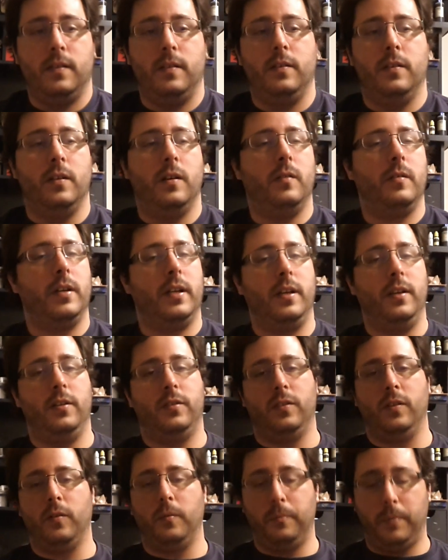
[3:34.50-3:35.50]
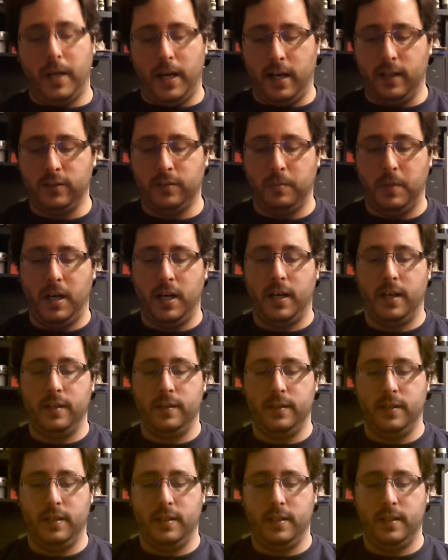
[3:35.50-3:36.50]
a nice little box
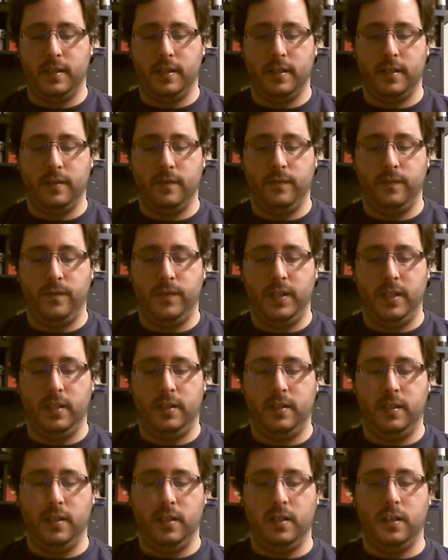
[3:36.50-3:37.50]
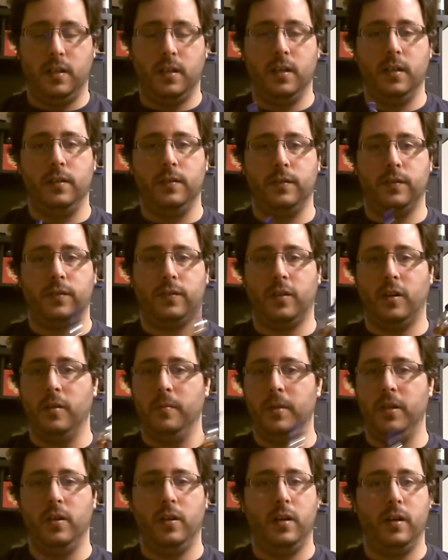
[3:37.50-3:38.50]
mod, the VTR, to start
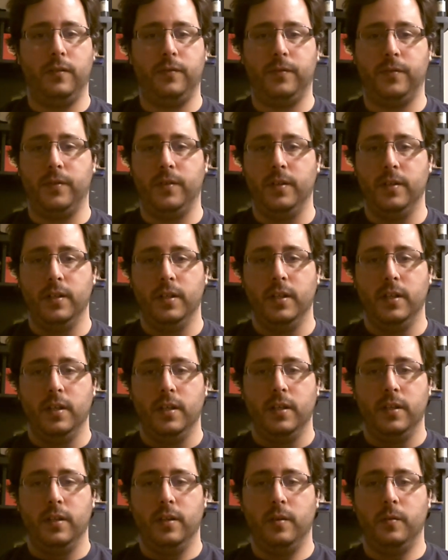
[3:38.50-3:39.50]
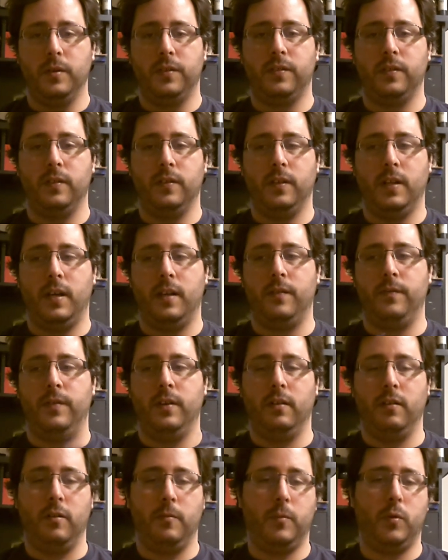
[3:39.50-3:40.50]
me off, with a lot of
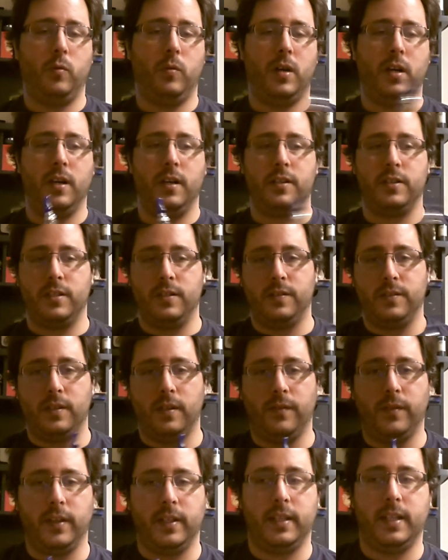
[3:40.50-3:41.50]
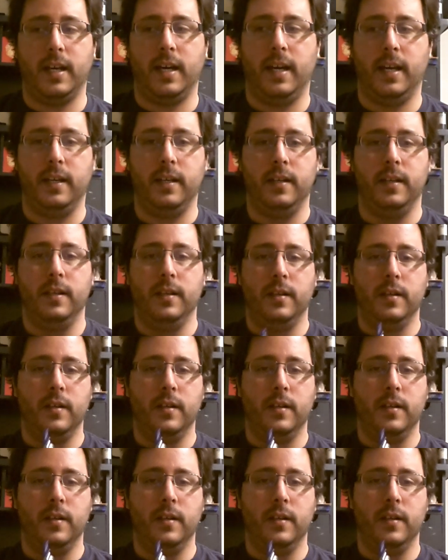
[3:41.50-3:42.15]
variable wattage and stuff like that.